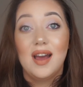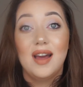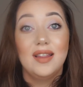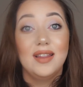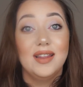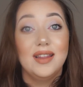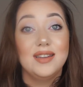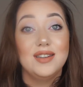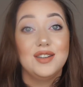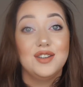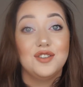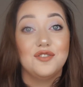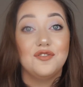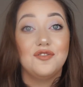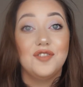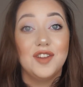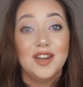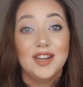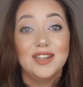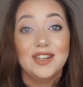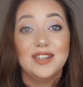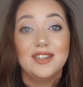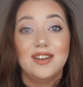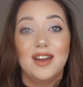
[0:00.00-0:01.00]

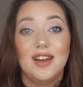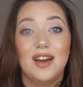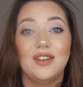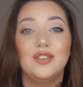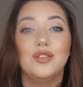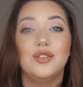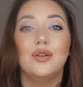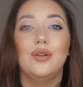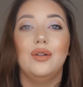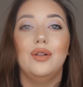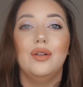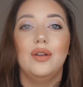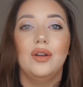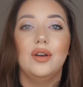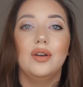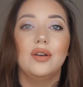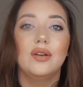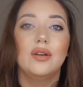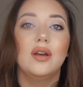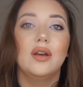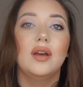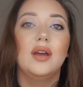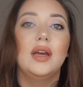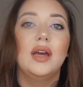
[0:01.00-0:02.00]
look.
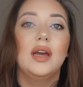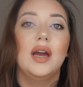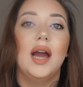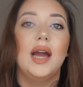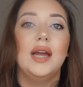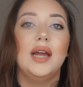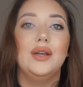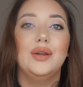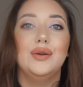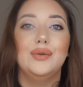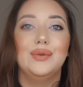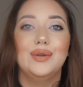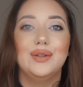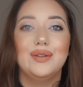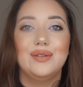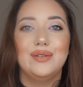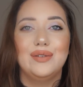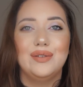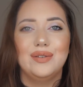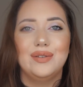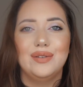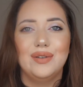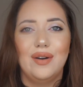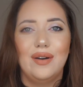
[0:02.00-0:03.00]
I know it's
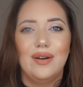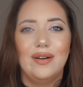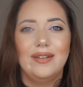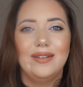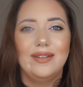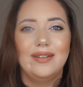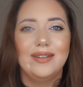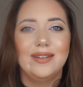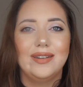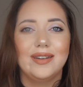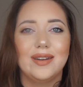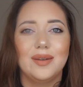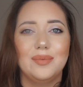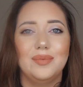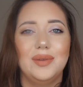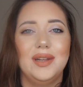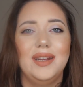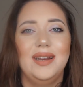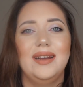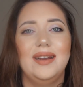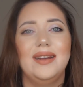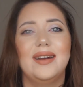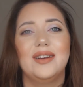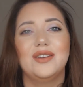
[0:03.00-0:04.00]
not
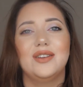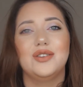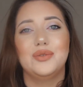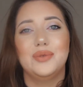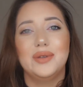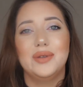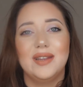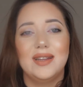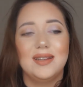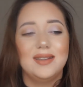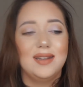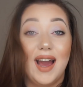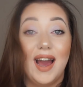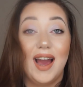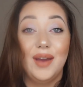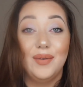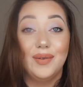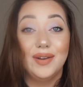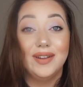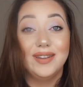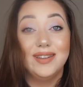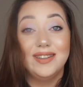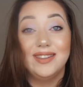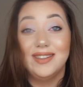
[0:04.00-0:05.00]
completely natural with this. I
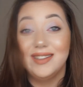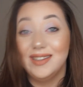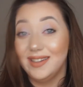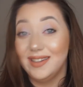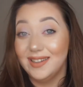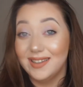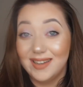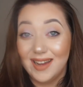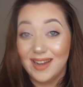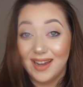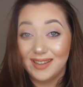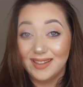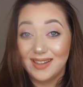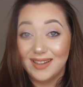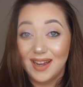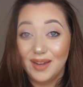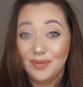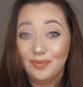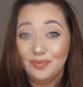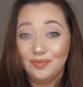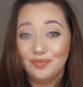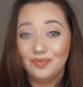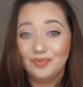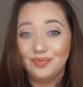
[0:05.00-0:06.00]
will see you next
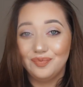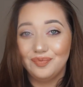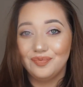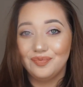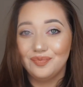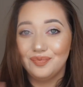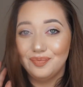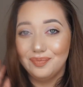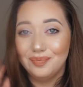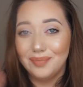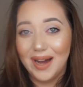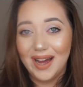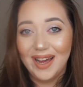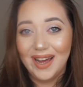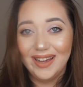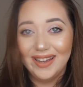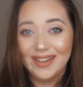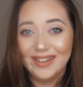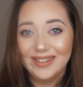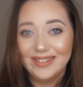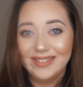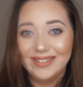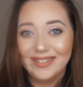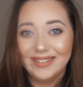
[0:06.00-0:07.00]
time. Bye.